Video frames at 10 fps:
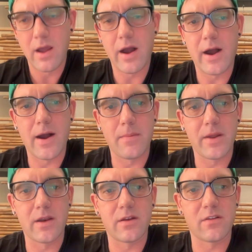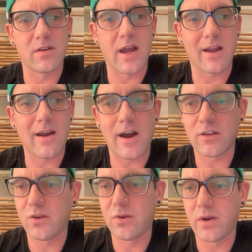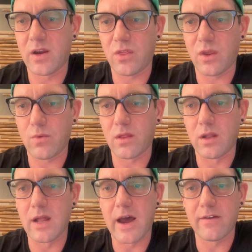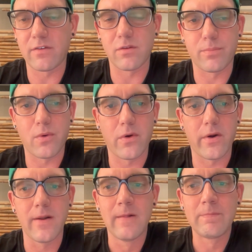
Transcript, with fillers: um, and it does not cost you anything with a lot of support,